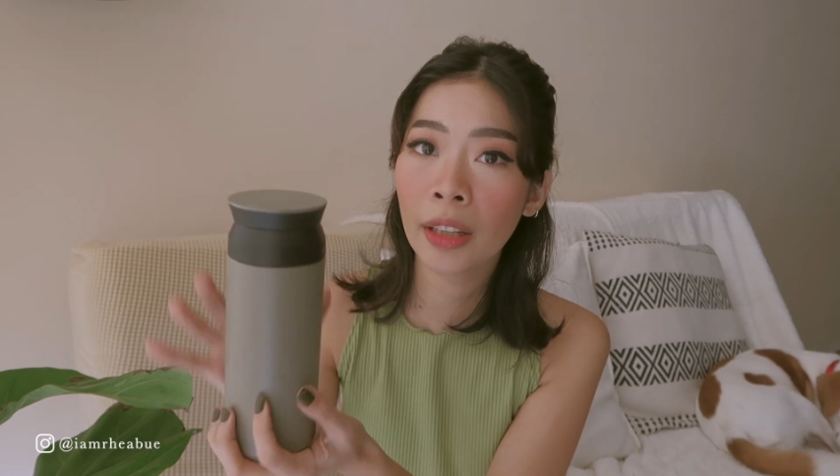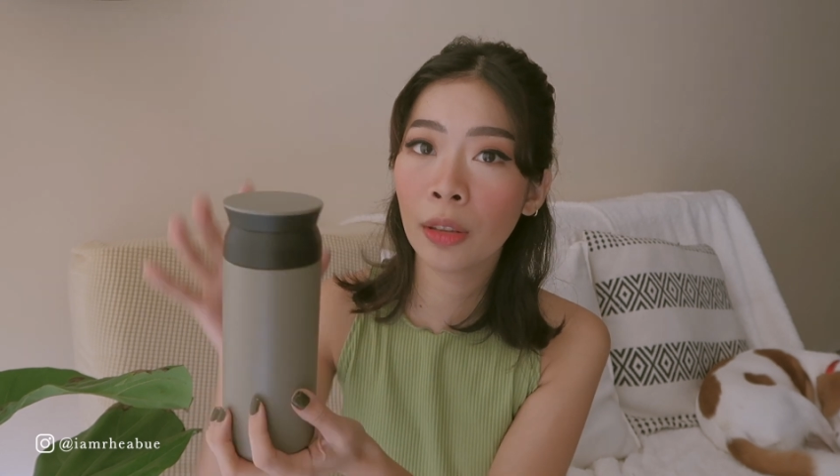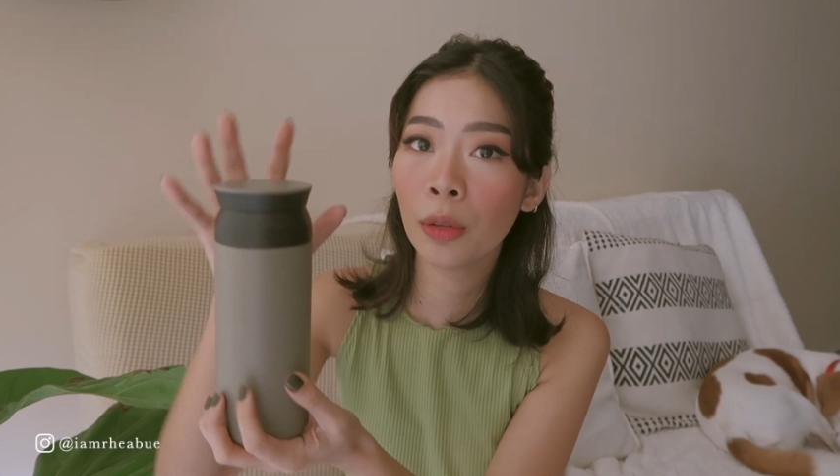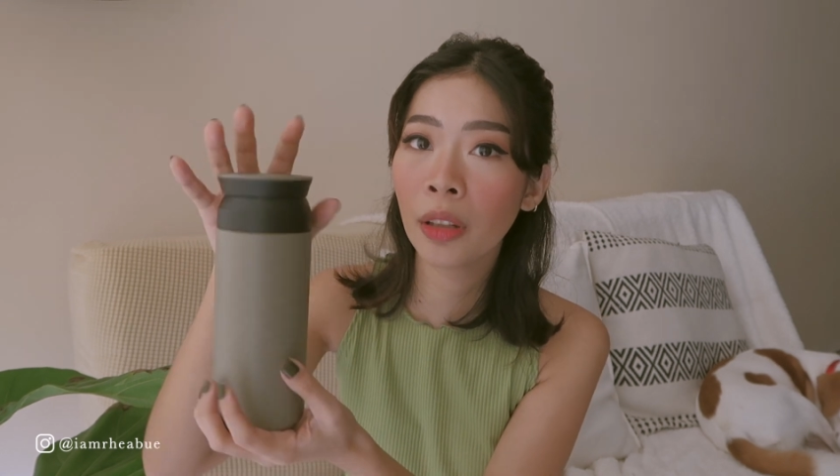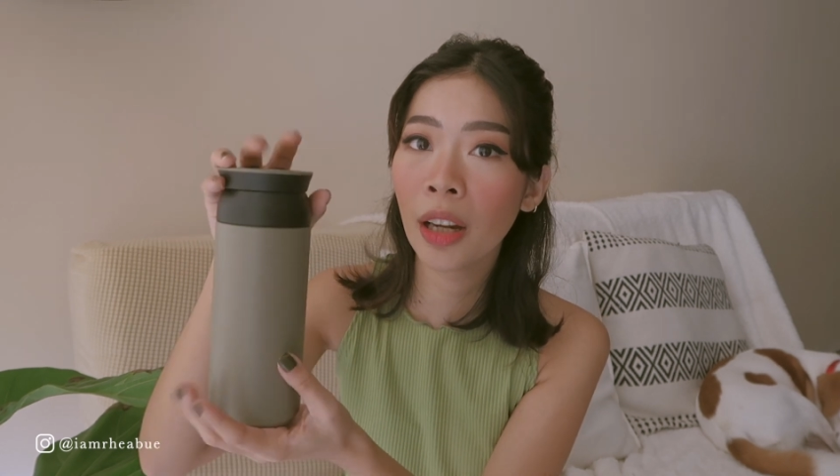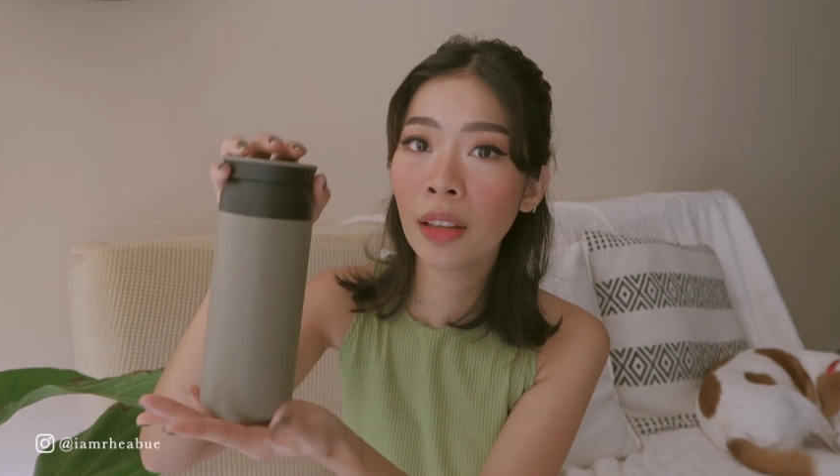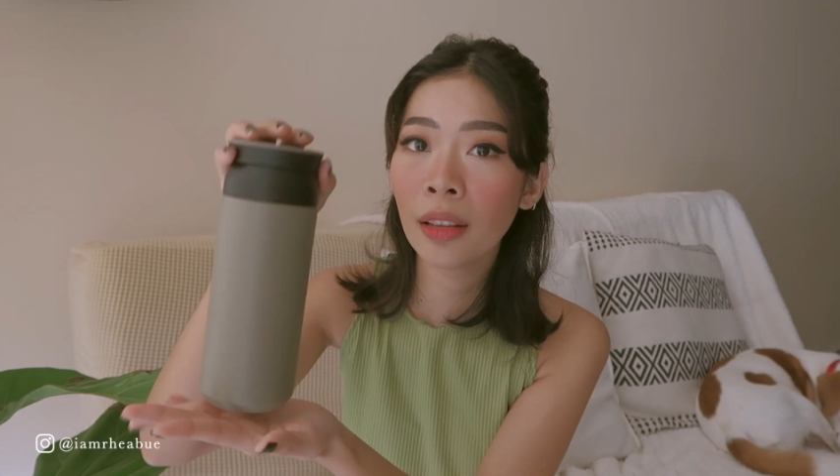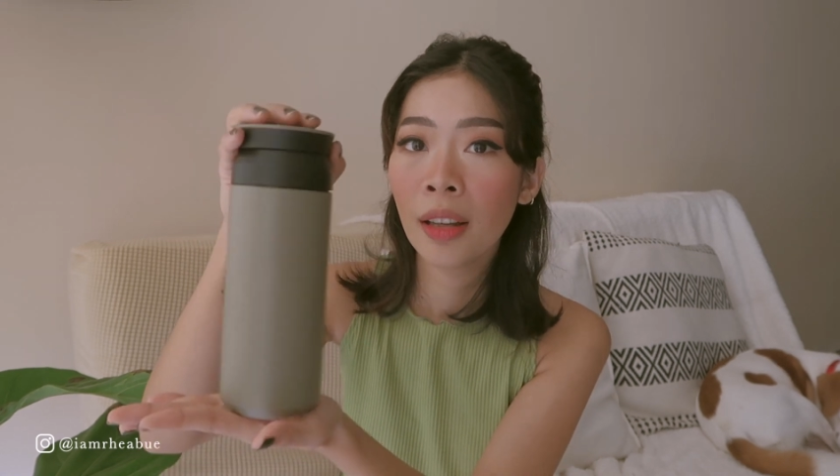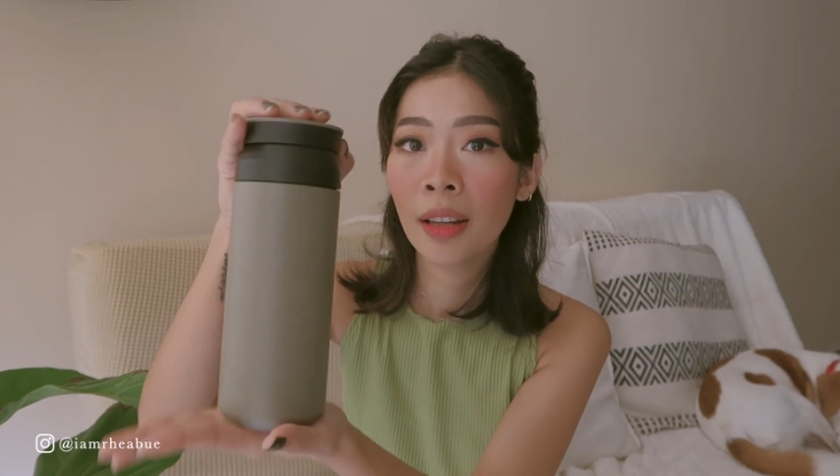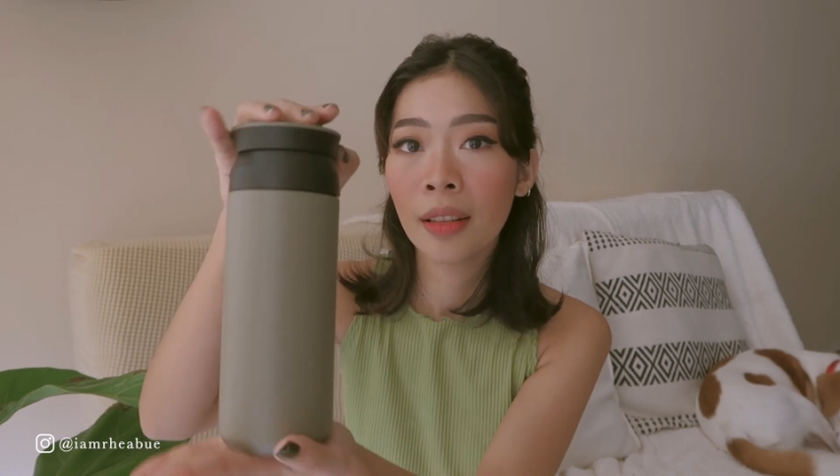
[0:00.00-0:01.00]
Like, look at
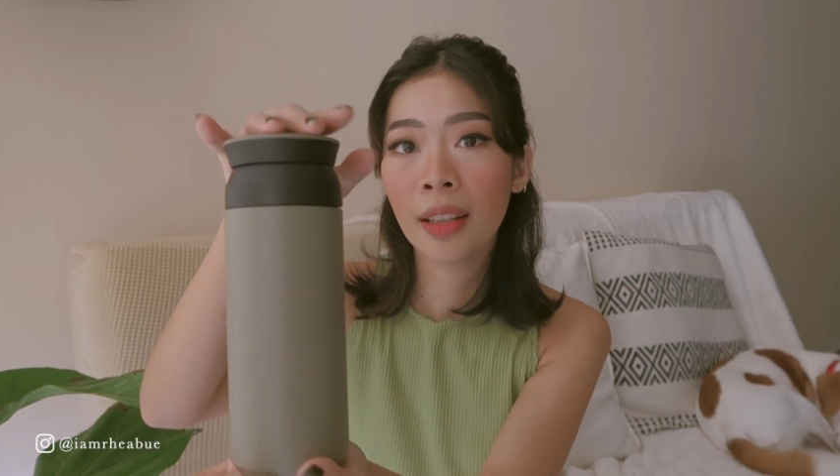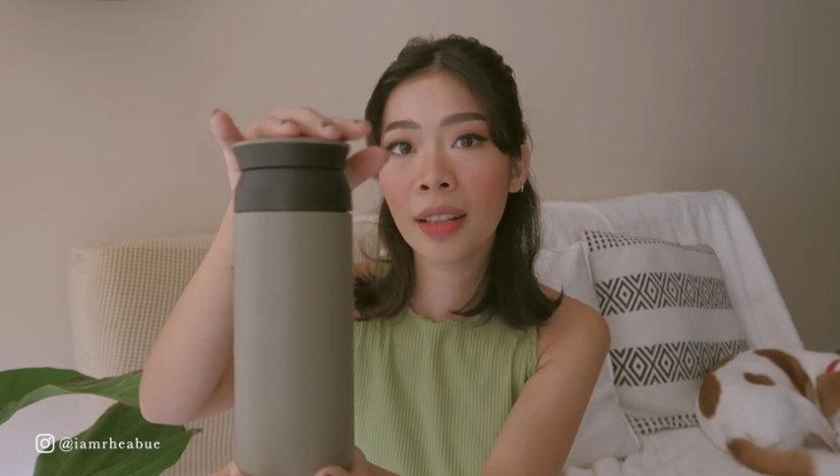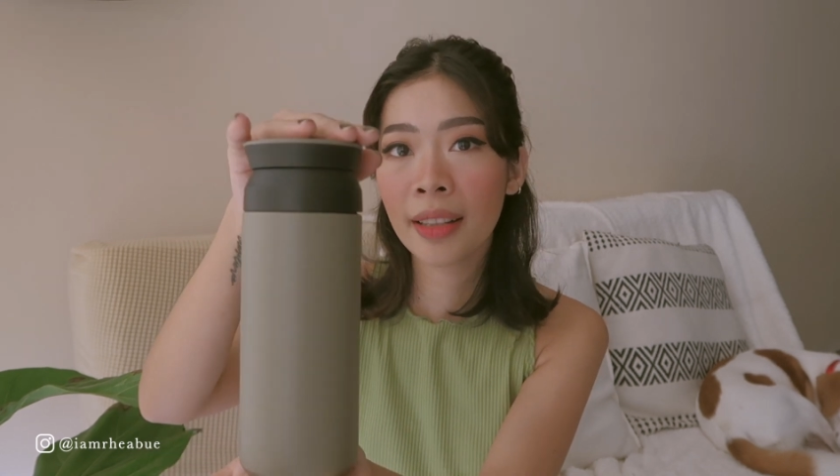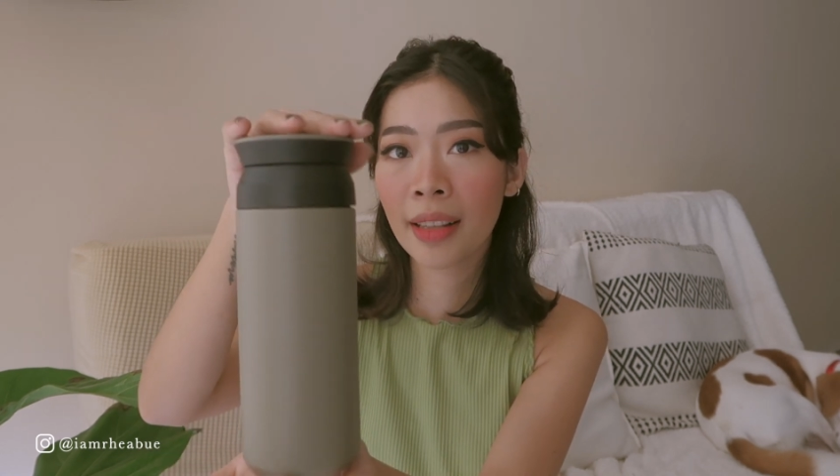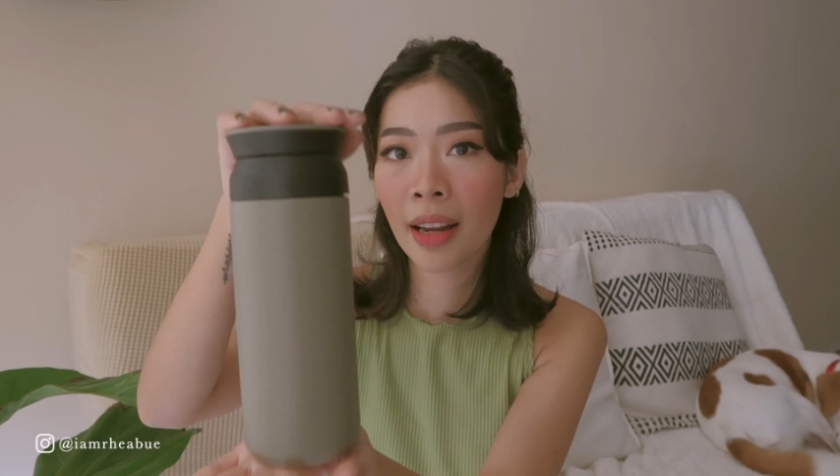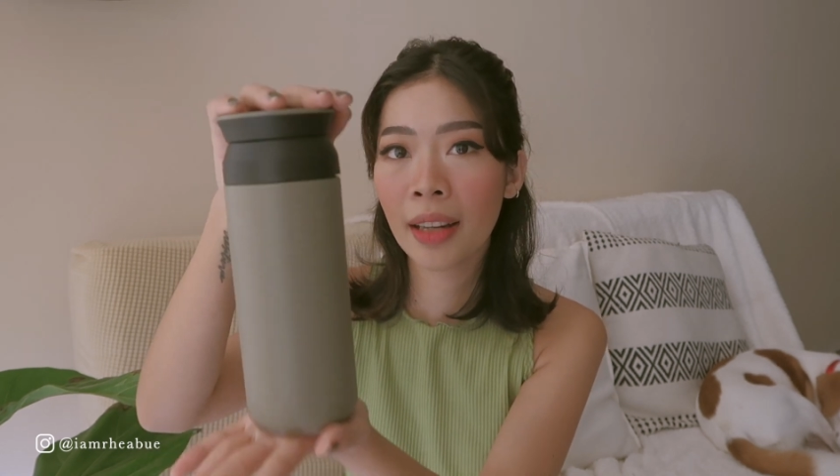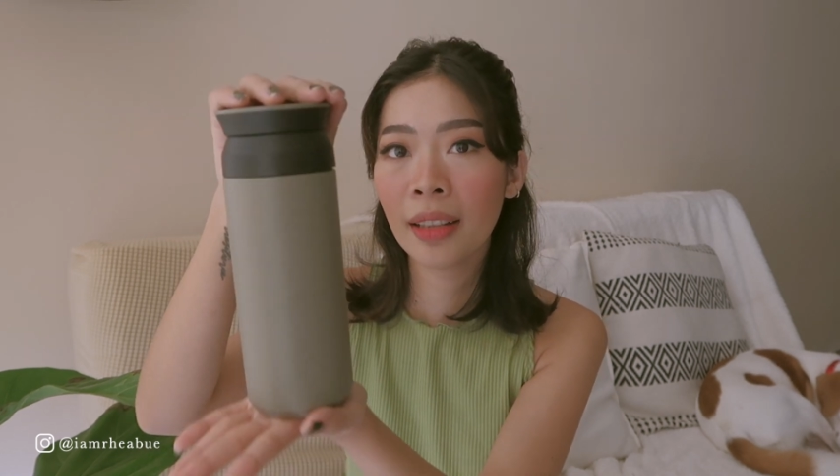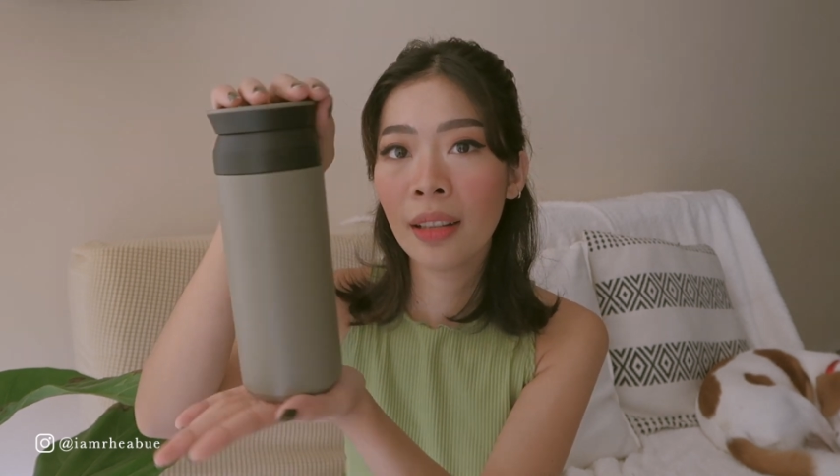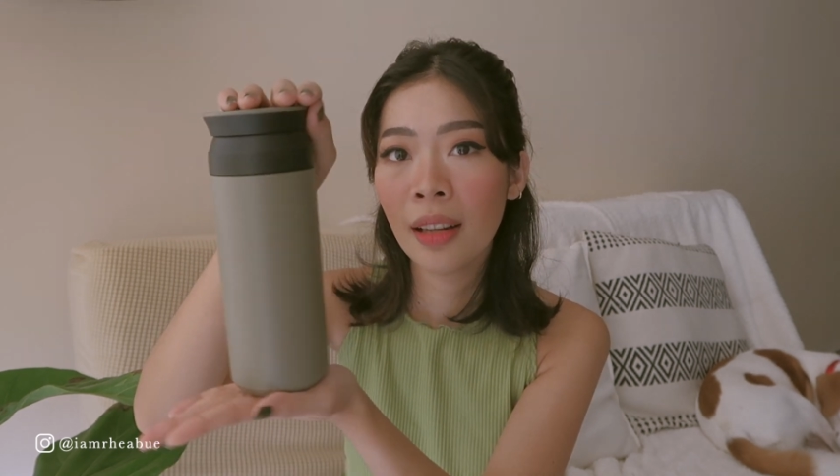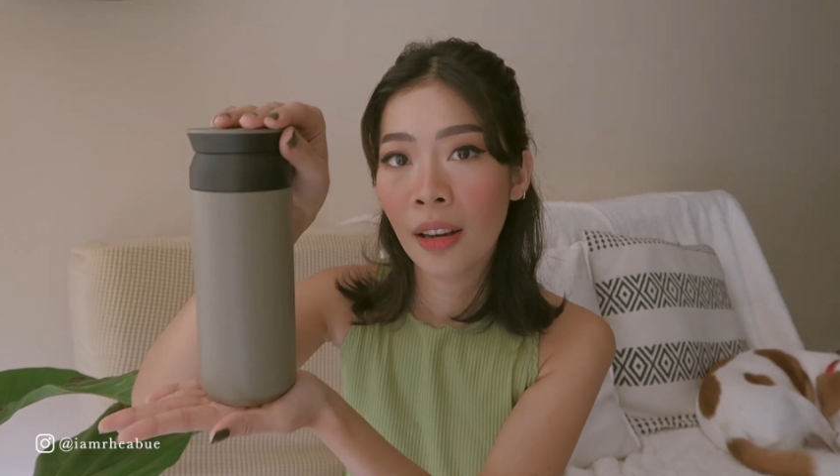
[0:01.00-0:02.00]
the design